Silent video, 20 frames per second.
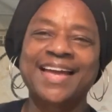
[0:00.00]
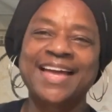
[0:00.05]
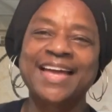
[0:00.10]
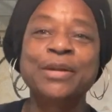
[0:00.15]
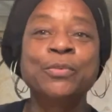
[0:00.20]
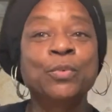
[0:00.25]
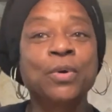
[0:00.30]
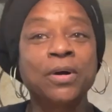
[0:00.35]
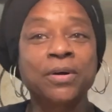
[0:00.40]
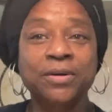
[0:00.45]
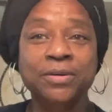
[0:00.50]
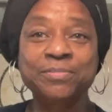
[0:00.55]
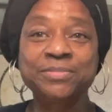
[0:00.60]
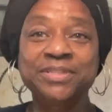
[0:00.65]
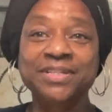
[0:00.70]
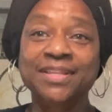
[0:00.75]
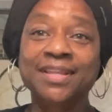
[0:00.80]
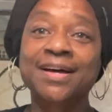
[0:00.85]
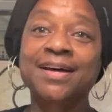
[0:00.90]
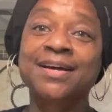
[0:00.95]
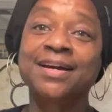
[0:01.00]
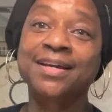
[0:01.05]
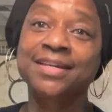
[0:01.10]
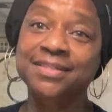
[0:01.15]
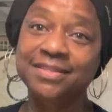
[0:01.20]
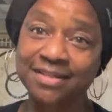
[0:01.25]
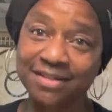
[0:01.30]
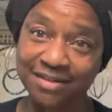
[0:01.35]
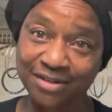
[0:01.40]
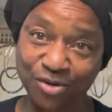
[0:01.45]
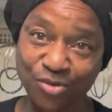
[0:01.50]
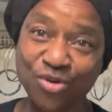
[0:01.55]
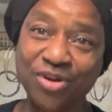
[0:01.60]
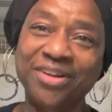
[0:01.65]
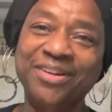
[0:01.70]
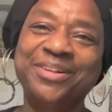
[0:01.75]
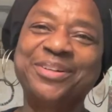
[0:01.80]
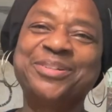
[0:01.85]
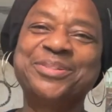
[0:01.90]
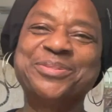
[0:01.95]
and welcome to the Honky Tonk
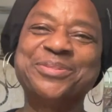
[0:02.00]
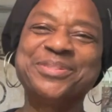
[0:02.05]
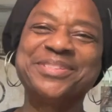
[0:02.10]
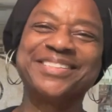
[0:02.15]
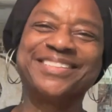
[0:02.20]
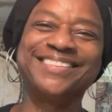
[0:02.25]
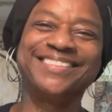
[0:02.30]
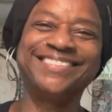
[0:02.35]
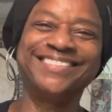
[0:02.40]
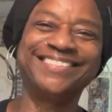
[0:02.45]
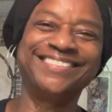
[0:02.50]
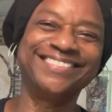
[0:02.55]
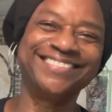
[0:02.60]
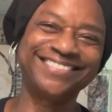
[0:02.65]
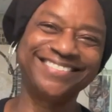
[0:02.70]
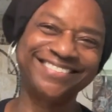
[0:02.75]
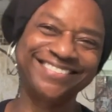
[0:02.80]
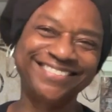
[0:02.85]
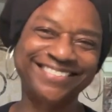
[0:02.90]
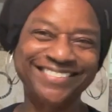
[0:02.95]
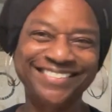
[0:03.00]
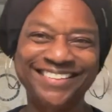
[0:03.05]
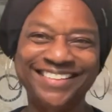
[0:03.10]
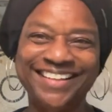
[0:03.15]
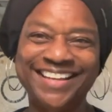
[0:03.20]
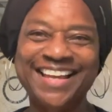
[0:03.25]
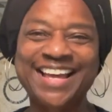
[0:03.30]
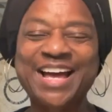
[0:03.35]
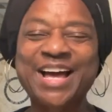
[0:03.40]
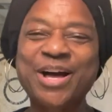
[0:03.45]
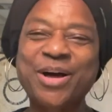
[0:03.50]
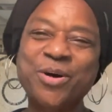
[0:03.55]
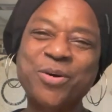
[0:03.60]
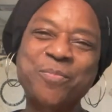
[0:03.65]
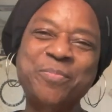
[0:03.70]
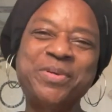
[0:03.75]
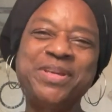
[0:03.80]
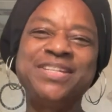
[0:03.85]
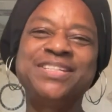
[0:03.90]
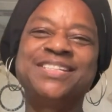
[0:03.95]
Chronicles. I
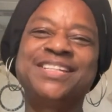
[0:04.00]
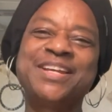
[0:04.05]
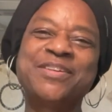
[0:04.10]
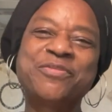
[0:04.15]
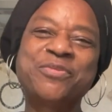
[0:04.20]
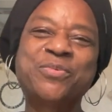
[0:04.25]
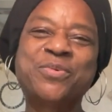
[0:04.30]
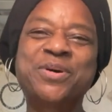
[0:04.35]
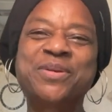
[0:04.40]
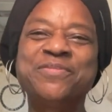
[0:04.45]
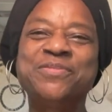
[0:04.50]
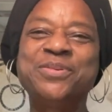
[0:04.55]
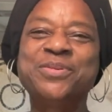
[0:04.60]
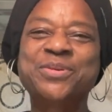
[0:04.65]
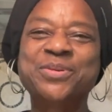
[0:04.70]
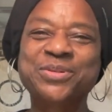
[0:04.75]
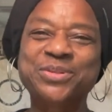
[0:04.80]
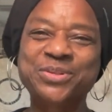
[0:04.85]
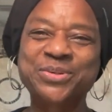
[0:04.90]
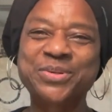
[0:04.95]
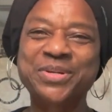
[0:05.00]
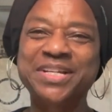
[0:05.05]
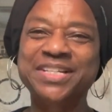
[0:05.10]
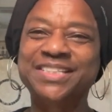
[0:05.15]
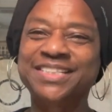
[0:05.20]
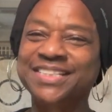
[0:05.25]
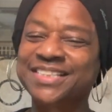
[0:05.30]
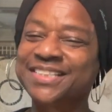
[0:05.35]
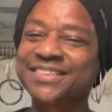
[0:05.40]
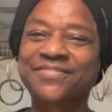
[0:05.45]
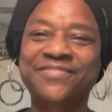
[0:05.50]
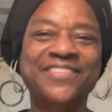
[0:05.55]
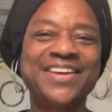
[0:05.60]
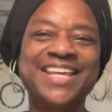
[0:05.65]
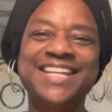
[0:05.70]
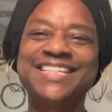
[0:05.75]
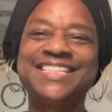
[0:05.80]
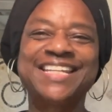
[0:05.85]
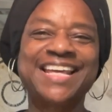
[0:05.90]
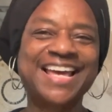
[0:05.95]
hope each and every one of you are doing just
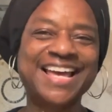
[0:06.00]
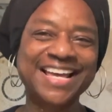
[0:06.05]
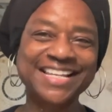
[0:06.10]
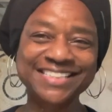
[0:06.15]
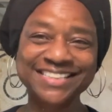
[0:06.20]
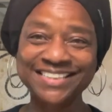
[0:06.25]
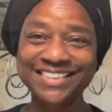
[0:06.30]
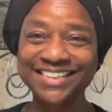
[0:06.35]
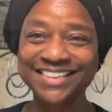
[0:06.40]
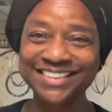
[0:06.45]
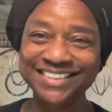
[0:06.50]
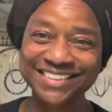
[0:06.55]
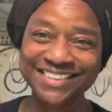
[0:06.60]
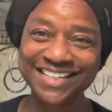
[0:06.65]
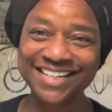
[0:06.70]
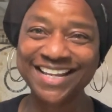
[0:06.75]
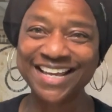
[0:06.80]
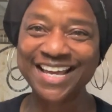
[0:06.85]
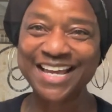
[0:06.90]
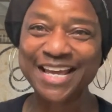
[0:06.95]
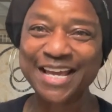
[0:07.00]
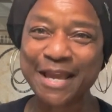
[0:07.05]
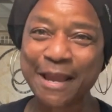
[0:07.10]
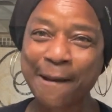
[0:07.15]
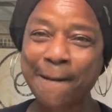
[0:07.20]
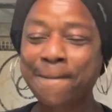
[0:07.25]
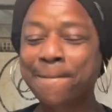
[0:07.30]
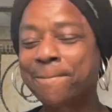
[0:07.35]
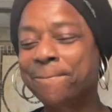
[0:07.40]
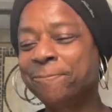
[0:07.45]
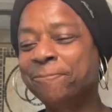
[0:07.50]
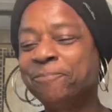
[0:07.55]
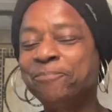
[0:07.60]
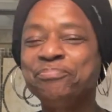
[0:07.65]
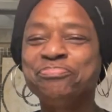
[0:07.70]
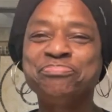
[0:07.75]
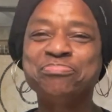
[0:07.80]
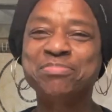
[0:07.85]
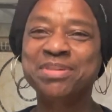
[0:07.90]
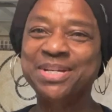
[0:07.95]
fantastic today
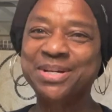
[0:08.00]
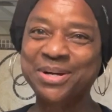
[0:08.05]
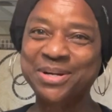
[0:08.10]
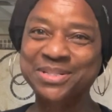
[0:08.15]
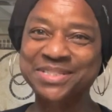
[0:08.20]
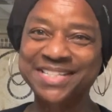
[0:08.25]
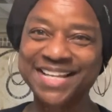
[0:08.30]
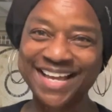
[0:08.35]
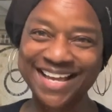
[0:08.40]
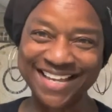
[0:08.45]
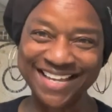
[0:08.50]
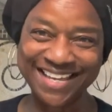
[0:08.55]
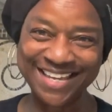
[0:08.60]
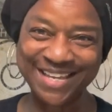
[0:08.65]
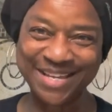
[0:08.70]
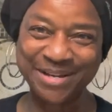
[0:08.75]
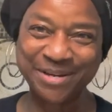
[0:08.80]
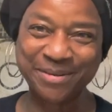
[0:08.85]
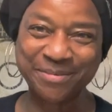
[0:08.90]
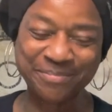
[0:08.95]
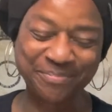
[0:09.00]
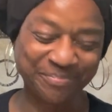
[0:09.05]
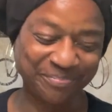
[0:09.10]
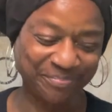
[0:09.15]
because I am.